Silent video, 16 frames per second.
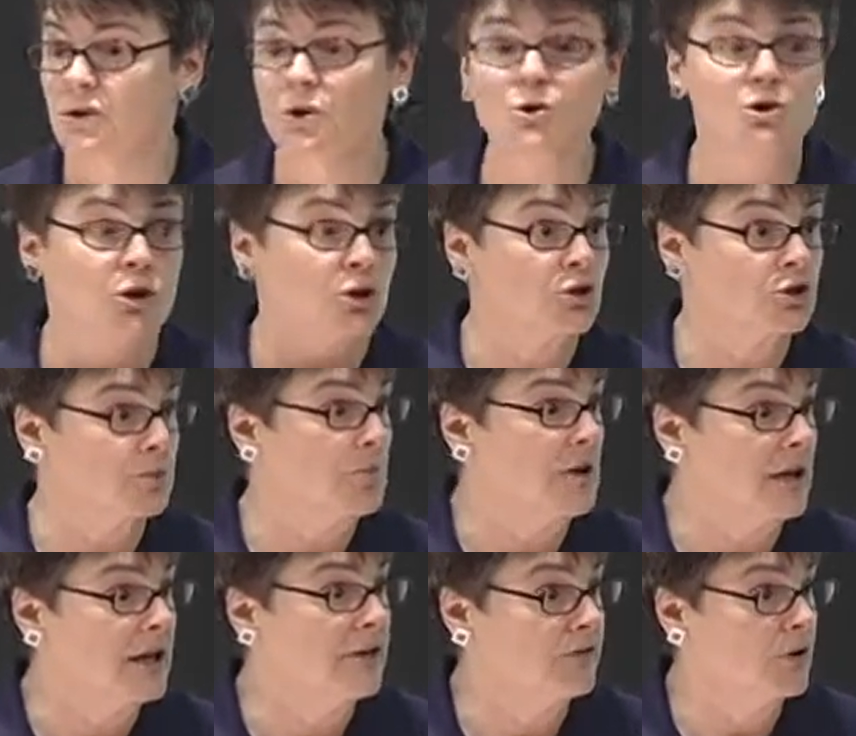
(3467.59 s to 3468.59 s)
who turned
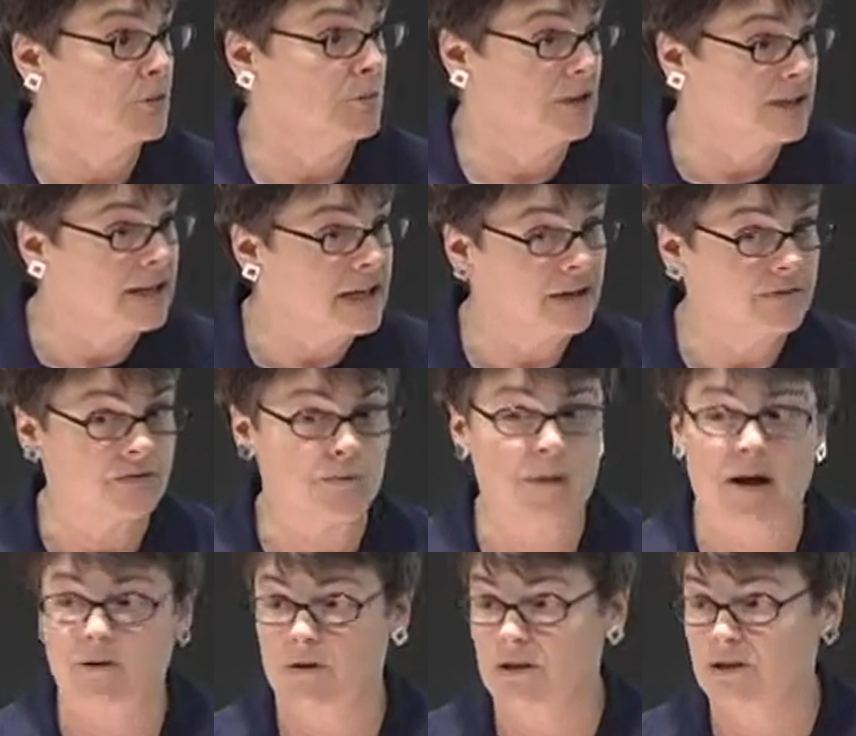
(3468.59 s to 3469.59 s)
medieval belief
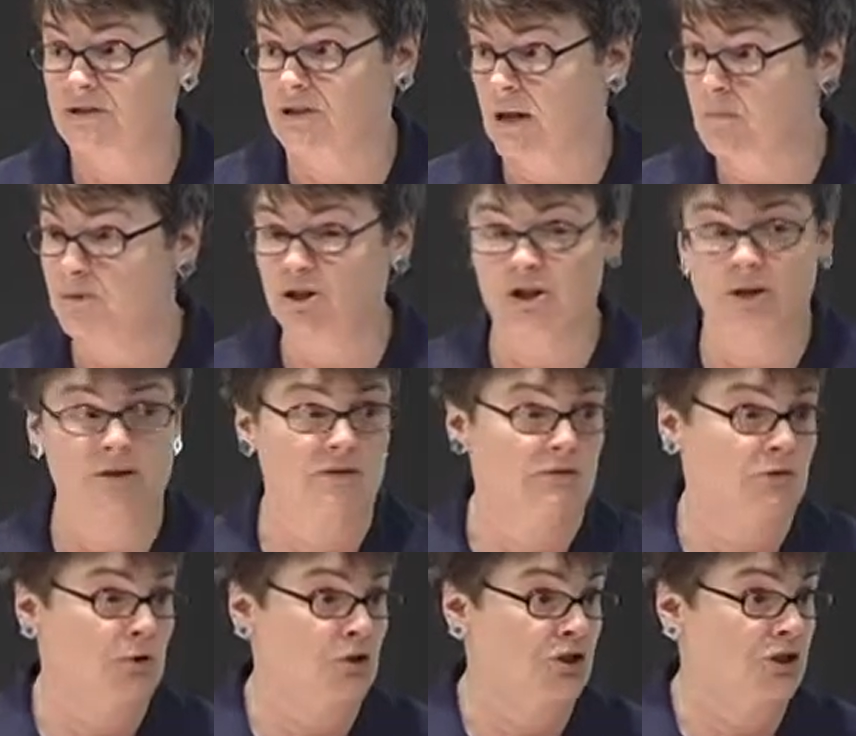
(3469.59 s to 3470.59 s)
about the Assumption of the
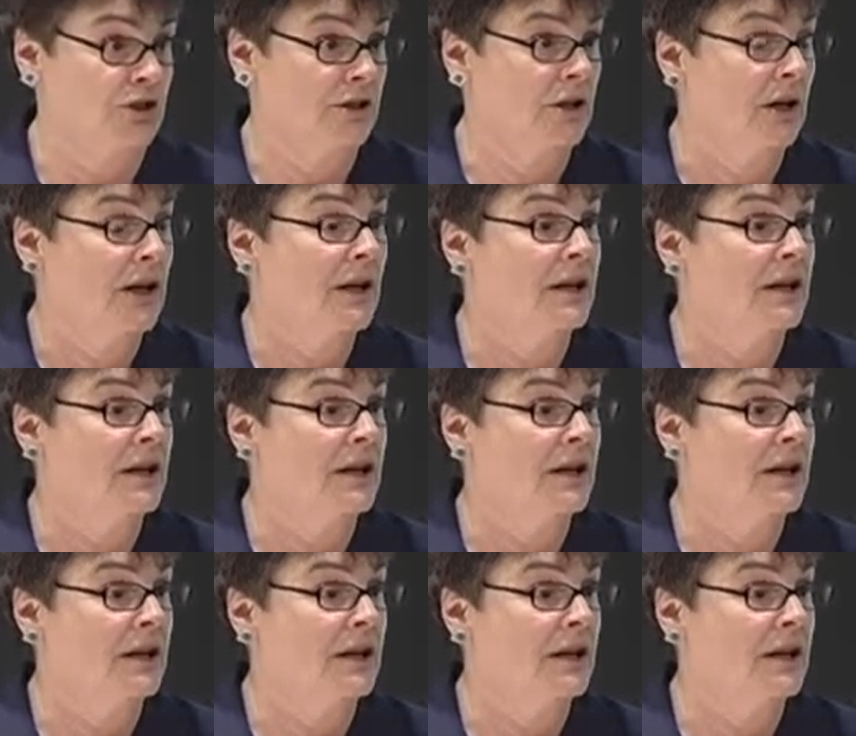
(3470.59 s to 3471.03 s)
Virgin